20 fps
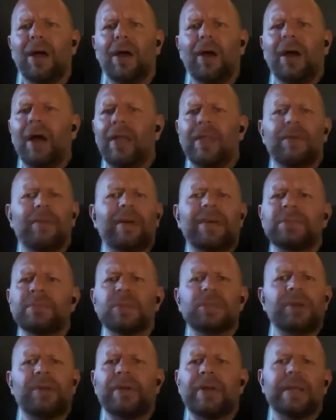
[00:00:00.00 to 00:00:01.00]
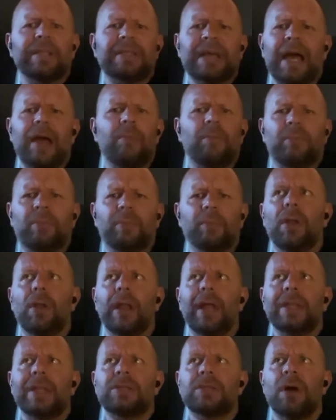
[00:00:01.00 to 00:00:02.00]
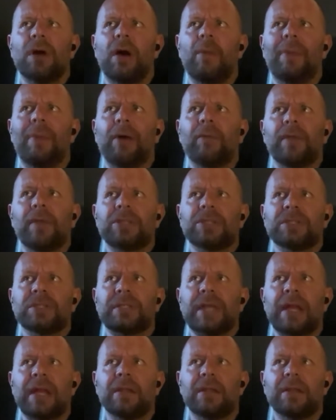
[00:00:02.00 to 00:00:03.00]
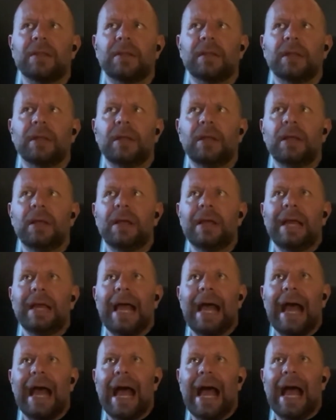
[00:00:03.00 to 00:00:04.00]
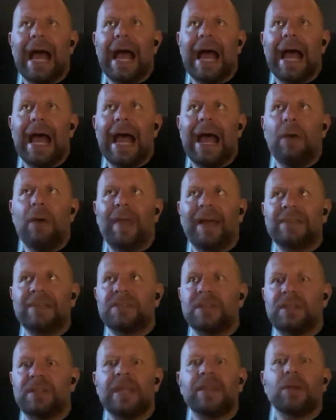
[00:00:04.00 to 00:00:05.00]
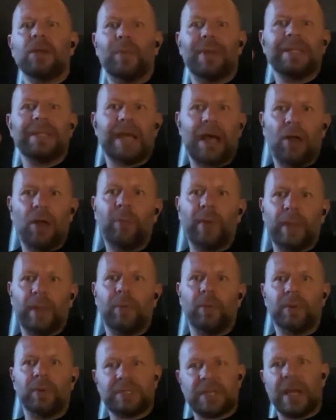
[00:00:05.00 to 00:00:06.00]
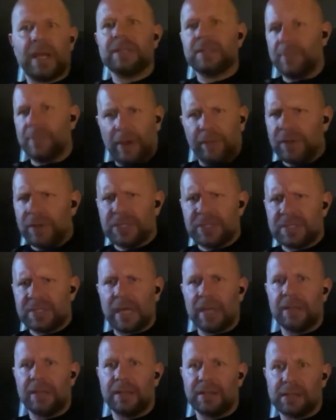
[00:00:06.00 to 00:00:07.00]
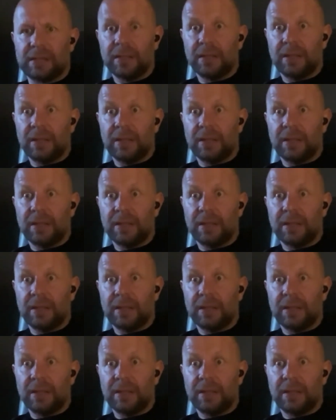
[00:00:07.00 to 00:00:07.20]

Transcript: And the vast majority of the time, it's not about reaching a standard. But that's the thing that we tell people. We say it's about reaching a standard.